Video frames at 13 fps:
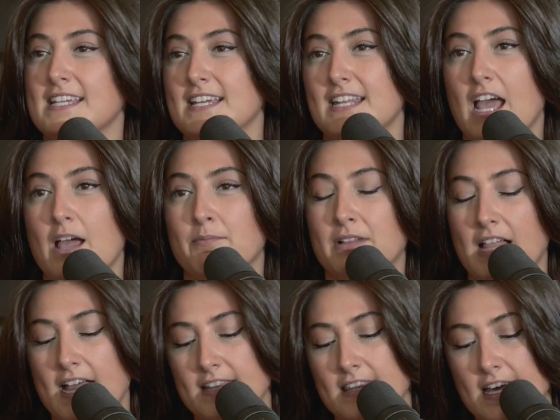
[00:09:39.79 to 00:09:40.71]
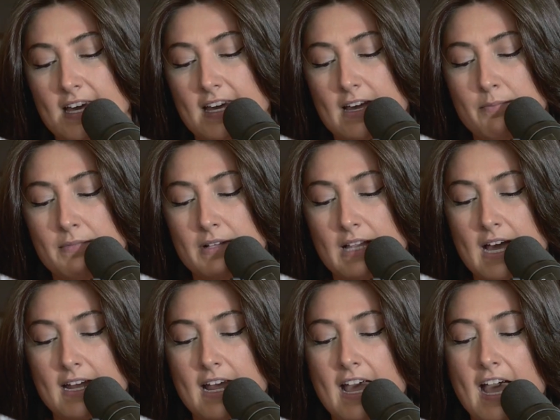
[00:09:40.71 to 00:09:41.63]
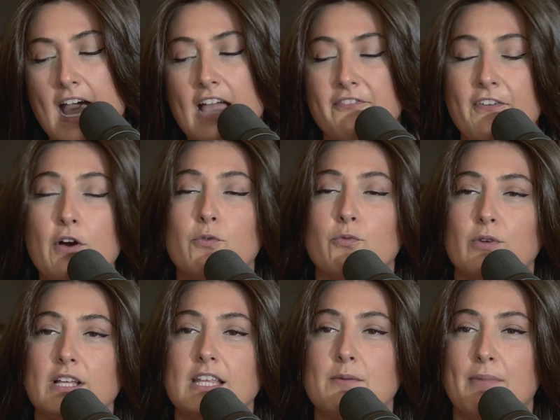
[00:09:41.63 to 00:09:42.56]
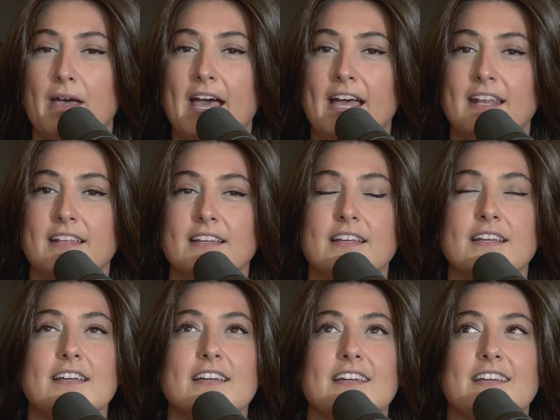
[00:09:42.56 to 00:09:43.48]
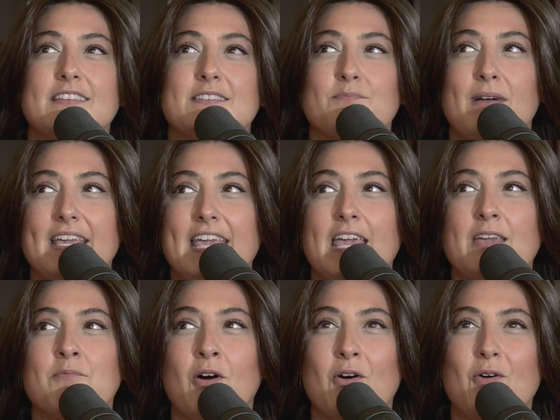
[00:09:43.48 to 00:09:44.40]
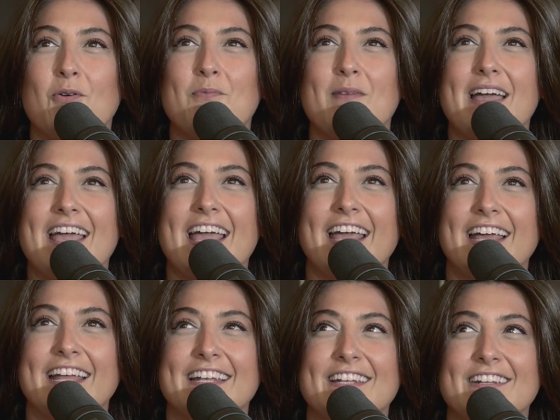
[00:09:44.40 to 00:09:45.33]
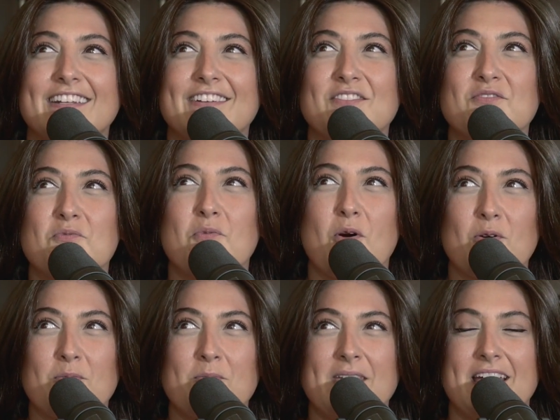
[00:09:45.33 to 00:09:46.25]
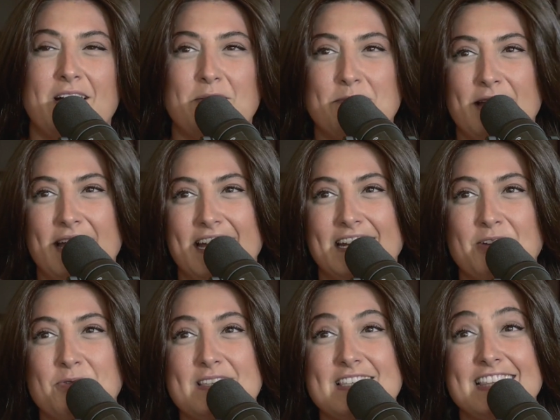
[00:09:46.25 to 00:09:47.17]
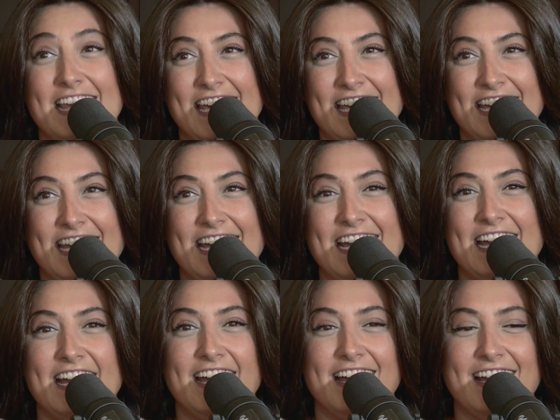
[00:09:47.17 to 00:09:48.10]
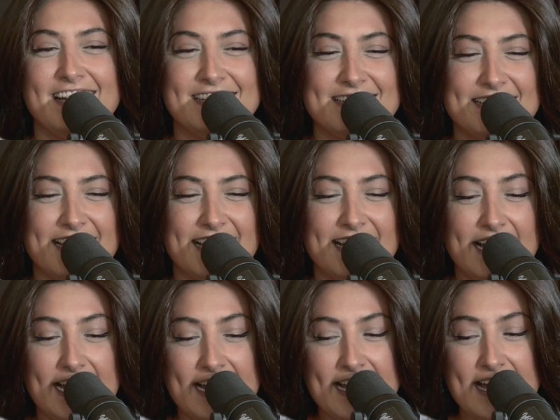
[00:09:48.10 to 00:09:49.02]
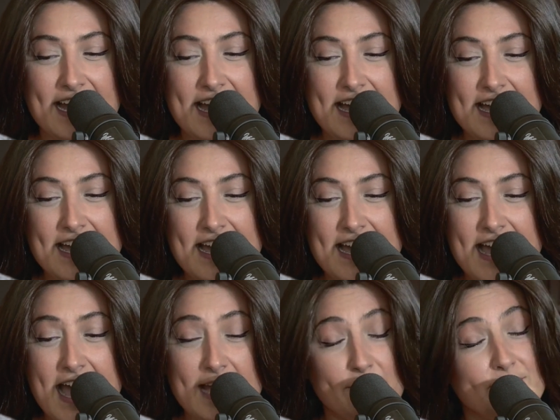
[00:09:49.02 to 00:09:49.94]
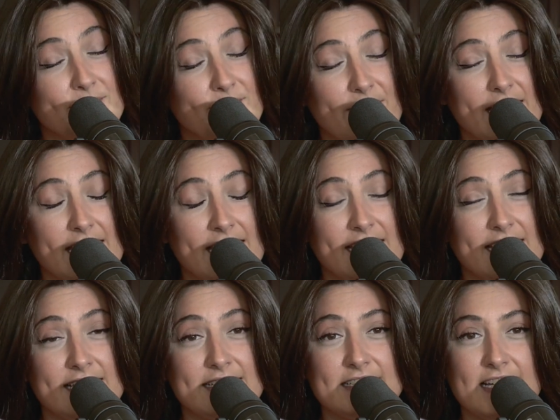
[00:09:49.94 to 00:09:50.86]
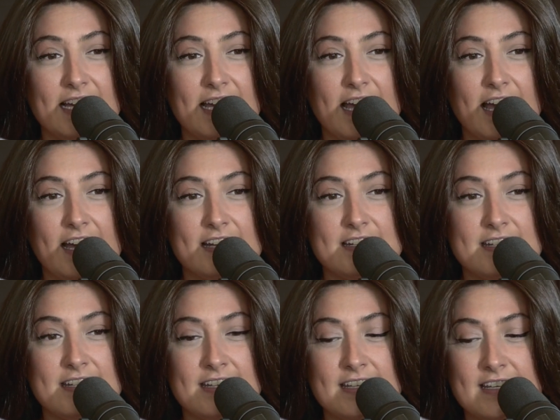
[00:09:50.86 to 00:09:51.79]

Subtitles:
dead. I'm glad. I felt really bad because Mike came home and woke me up, and it was late, and I was cranky. And